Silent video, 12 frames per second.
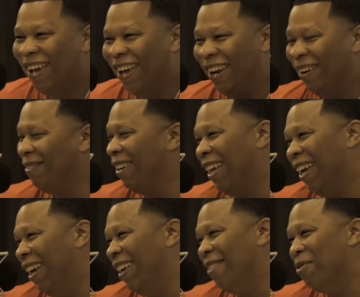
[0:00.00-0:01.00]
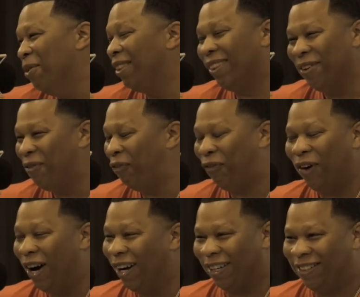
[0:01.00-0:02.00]
And I'm like, what the
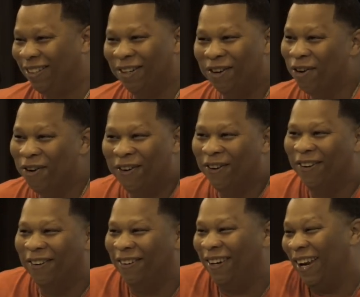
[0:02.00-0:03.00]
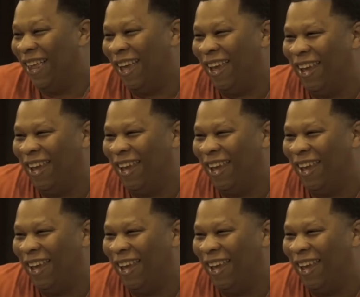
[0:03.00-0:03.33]
fuck, dude? Like,